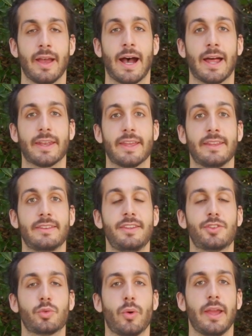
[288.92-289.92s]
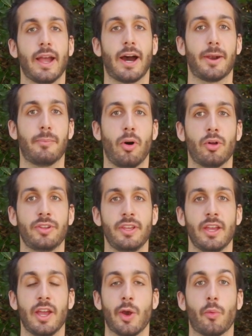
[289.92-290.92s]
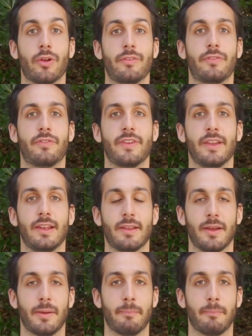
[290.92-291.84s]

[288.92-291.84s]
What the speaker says: And in this way our body will feel